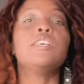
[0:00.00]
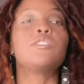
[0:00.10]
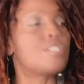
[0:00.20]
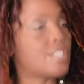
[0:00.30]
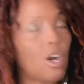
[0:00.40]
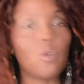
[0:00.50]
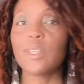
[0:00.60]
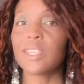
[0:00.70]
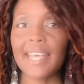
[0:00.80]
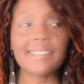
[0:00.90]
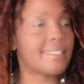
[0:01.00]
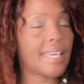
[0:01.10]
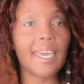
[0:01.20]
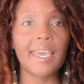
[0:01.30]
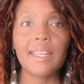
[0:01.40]
So with that
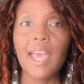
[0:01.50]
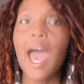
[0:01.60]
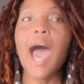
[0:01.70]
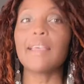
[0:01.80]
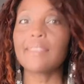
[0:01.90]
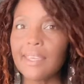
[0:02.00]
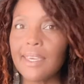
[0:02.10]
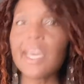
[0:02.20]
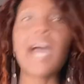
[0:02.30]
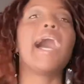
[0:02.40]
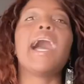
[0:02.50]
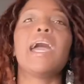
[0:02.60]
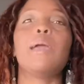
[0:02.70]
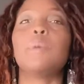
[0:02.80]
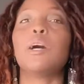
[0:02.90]
said, I think
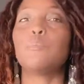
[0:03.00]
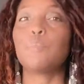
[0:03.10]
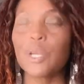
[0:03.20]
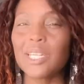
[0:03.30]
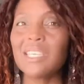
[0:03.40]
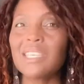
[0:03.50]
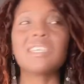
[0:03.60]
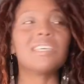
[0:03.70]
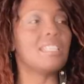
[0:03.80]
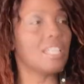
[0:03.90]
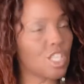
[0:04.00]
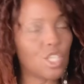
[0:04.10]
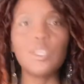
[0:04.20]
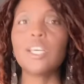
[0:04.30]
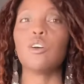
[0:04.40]
I'm a pretty good,
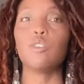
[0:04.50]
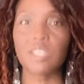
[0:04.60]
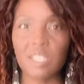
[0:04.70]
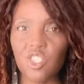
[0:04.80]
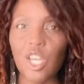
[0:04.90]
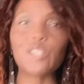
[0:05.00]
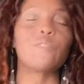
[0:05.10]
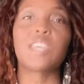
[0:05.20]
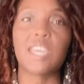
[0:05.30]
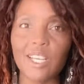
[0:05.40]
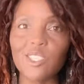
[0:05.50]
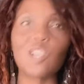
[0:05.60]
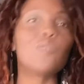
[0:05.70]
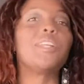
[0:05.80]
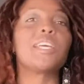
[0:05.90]
you know, judge of
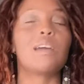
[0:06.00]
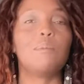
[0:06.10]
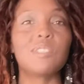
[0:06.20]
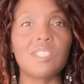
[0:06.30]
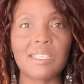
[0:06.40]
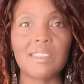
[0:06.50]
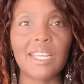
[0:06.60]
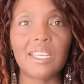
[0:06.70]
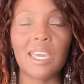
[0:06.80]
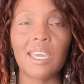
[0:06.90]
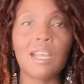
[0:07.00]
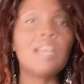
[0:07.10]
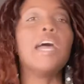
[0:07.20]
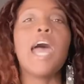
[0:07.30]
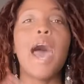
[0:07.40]
character when it comes to synthetic hair.
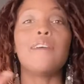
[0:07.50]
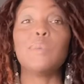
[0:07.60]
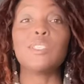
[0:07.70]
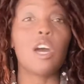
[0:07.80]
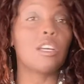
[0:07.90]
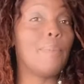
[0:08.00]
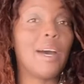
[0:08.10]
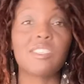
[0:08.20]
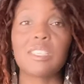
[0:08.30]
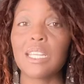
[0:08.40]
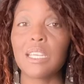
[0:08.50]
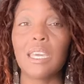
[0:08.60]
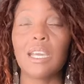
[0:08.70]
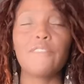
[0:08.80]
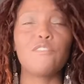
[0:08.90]
I've been talking about synthetic
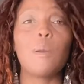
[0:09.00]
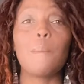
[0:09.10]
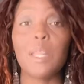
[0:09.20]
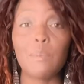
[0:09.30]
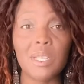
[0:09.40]
hair for many,